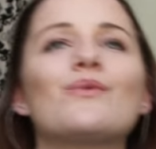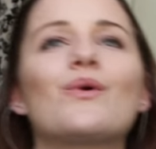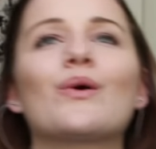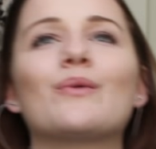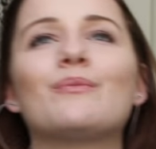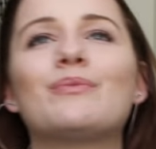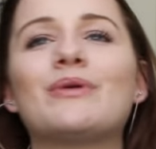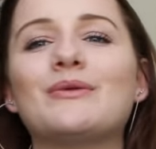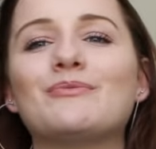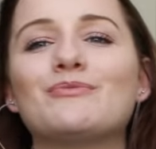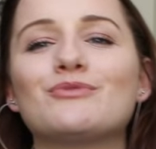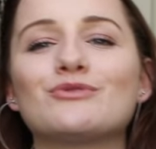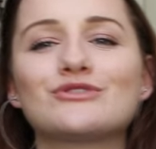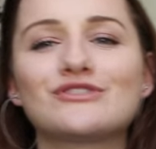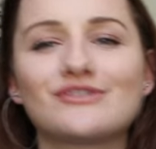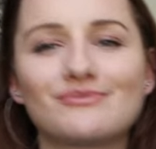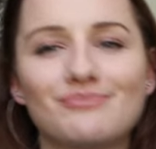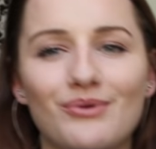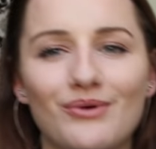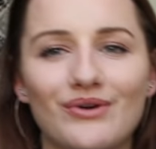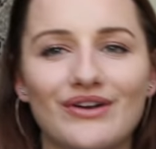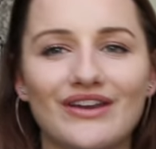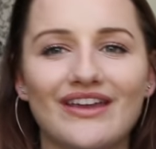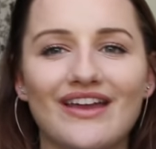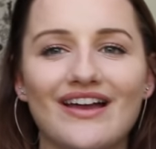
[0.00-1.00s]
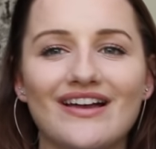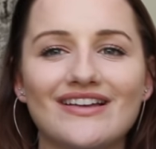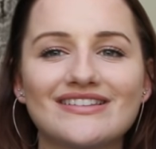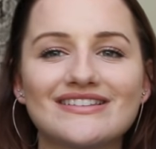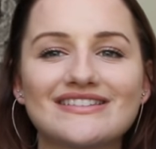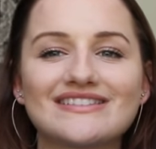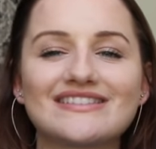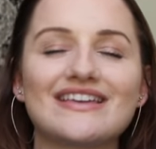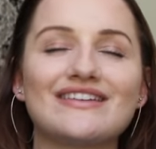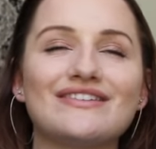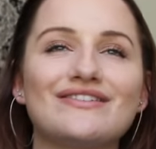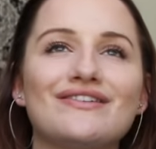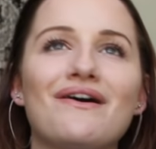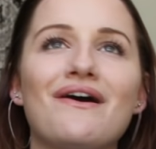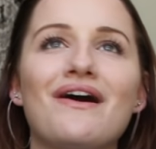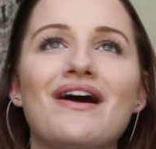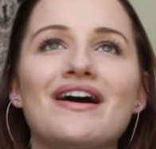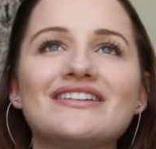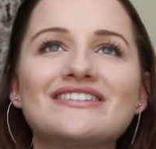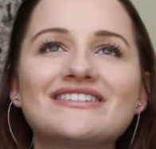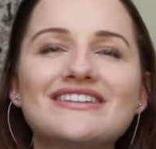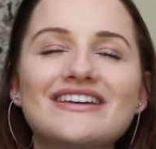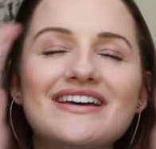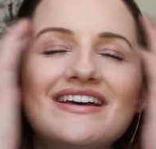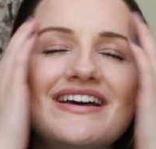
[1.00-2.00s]
more people supporting us than
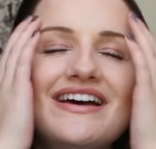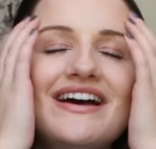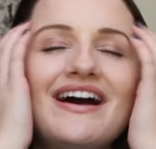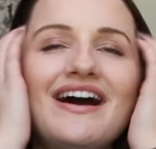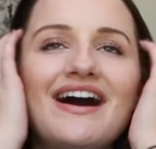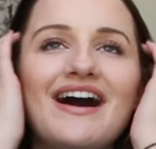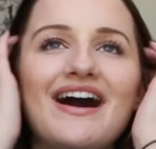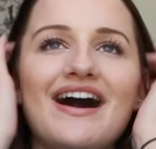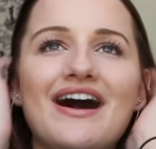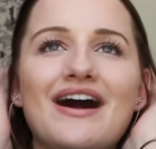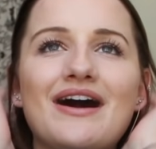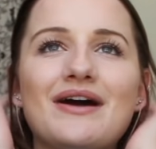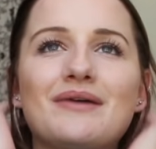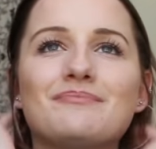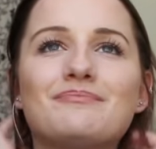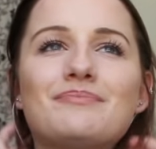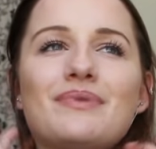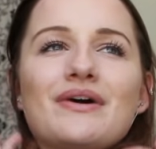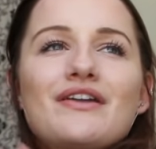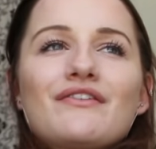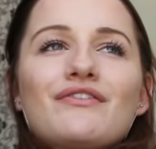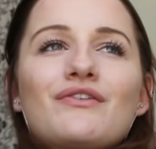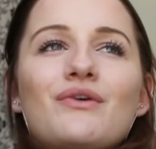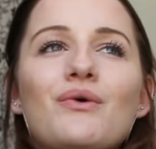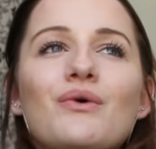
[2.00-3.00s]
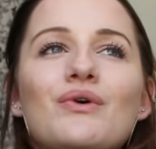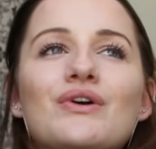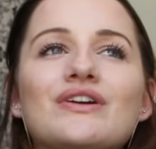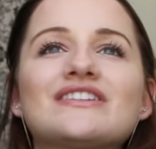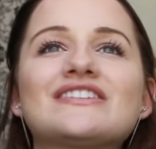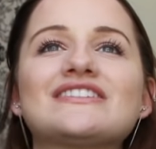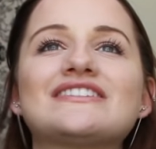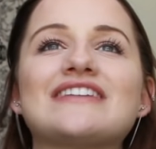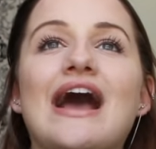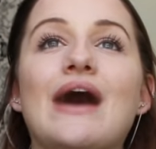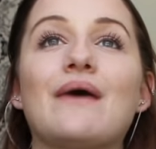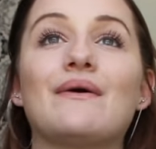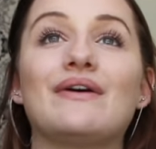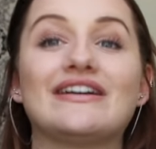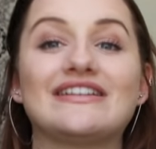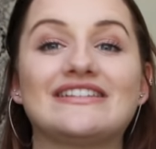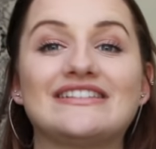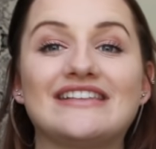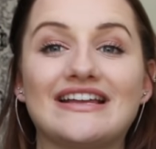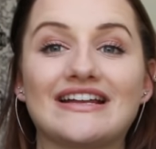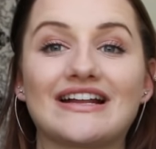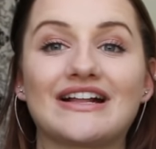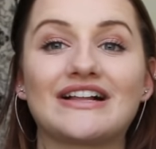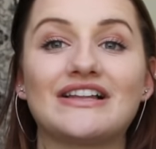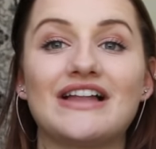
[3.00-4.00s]
not. Um, but of course now I
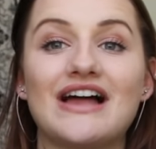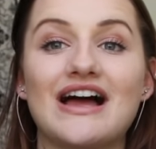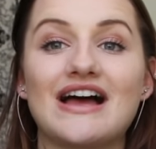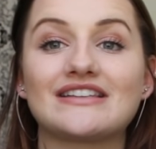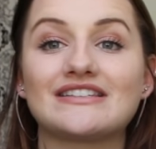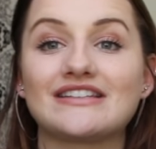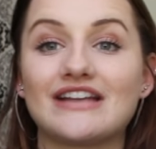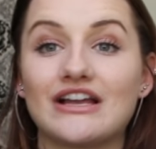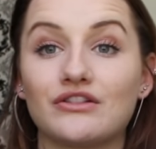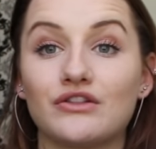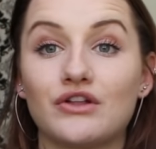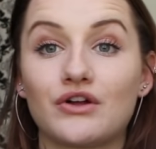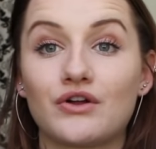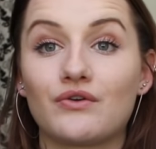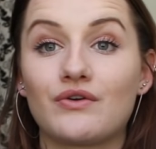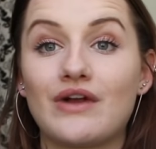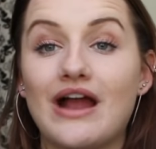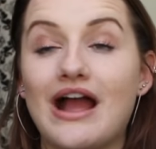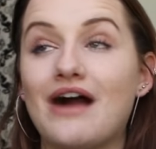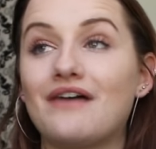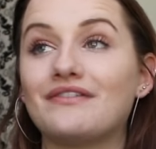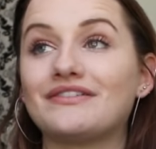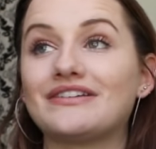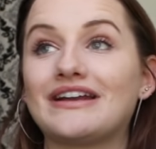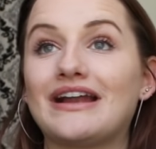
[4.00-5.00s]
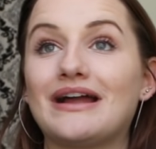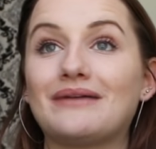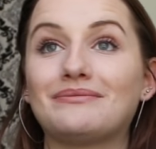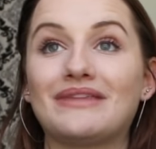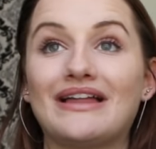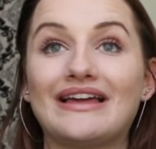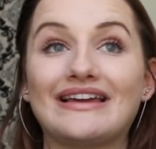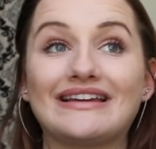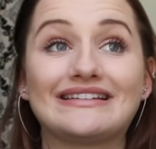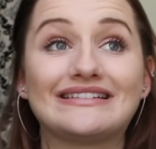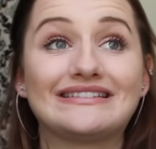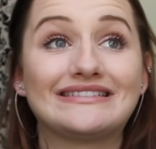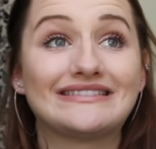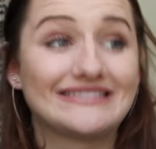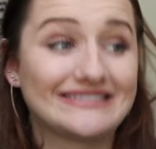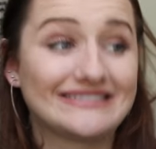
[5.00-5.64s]
sit in class and I look around and I'm like,